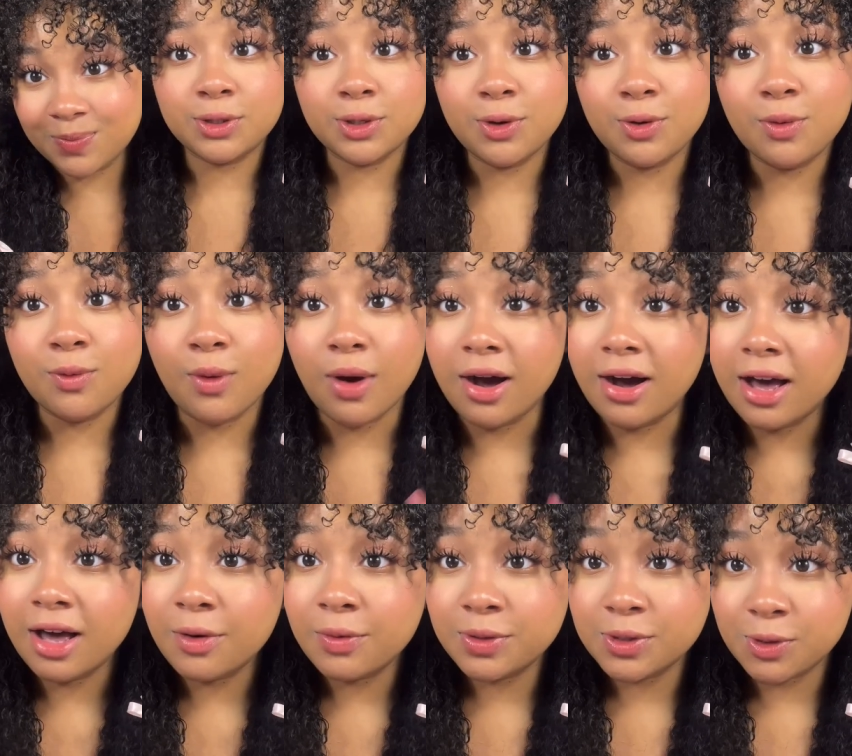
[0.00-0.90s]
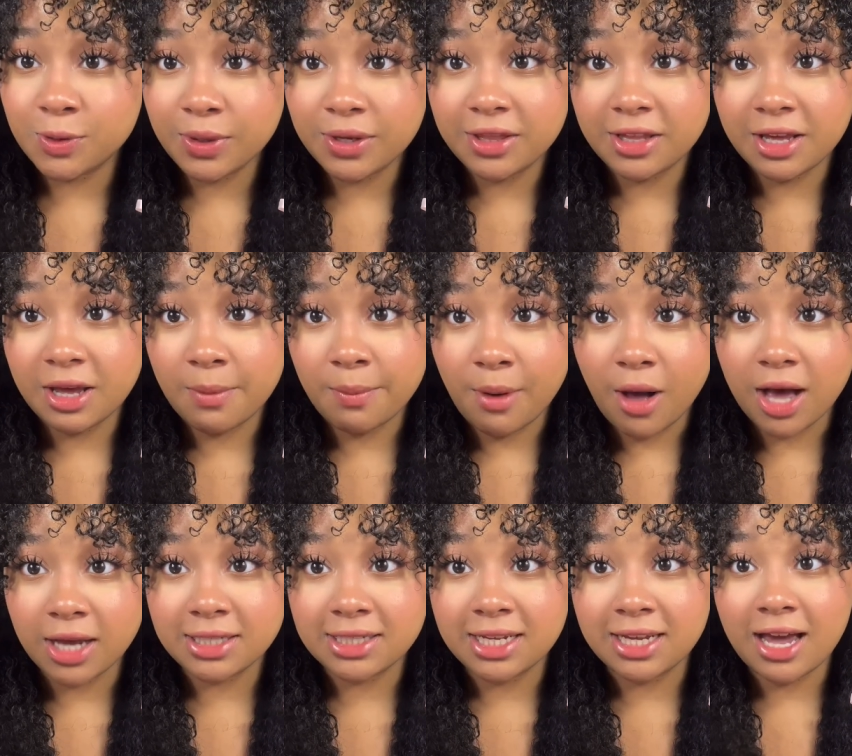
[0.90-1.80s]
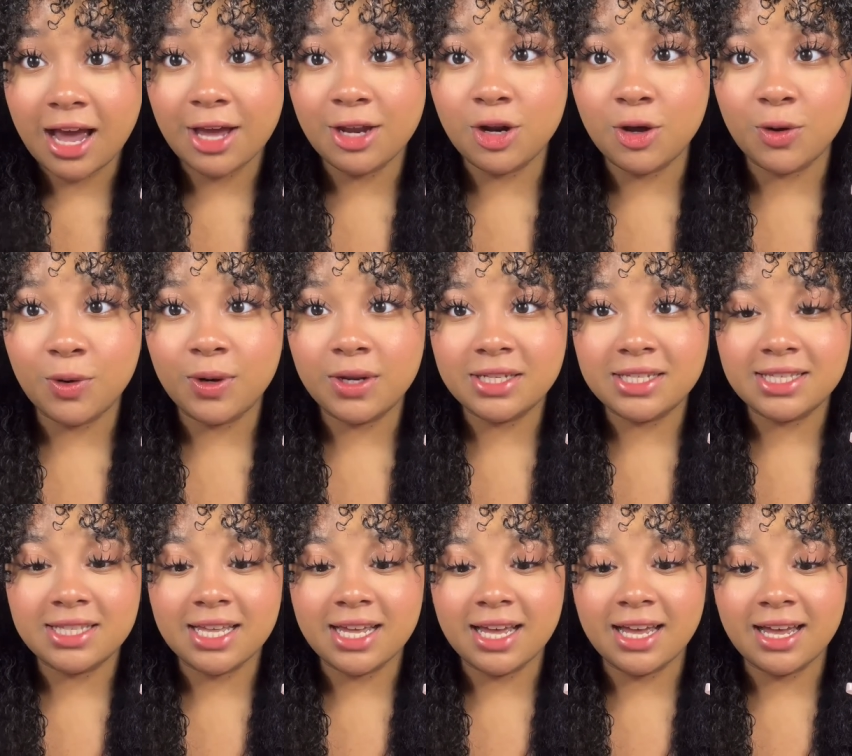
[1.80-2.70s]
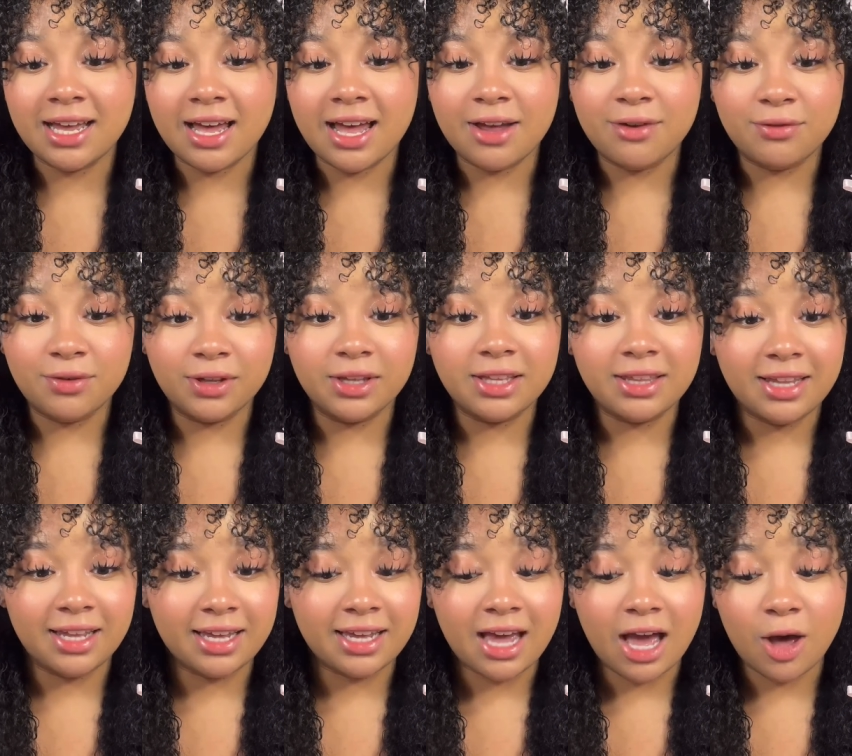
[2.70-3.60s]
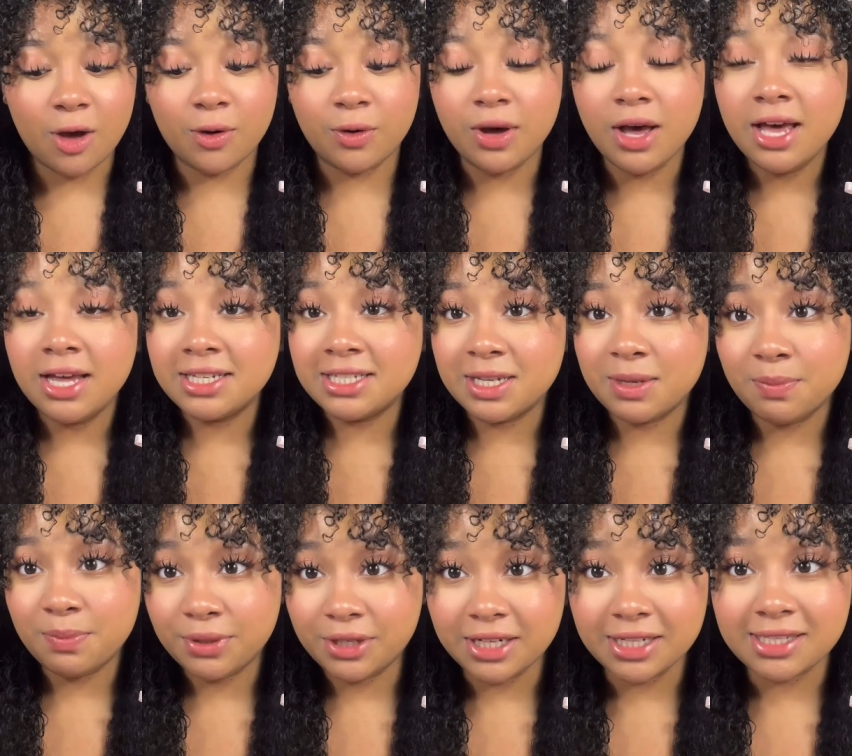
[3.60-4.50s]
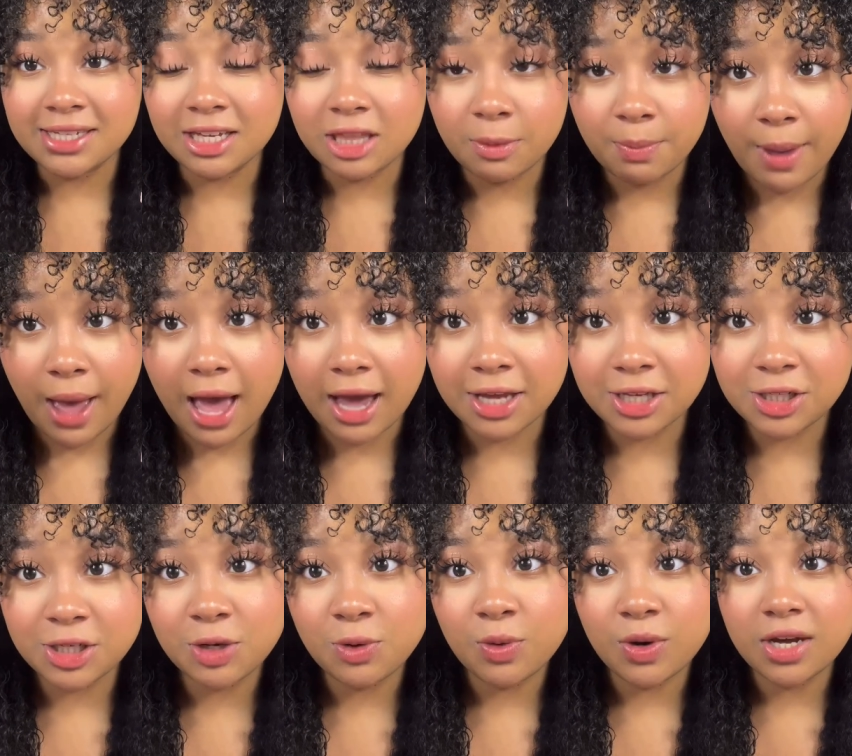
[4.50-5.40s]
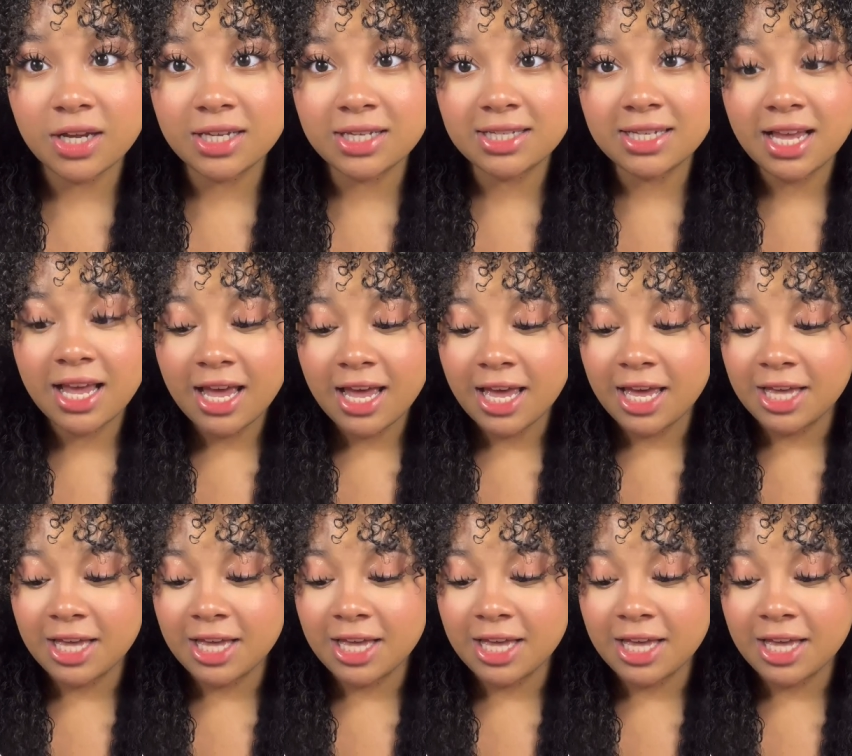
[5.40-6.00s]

So while I was doing the unboxing, I noticed that I really like how simplistic the packaging was.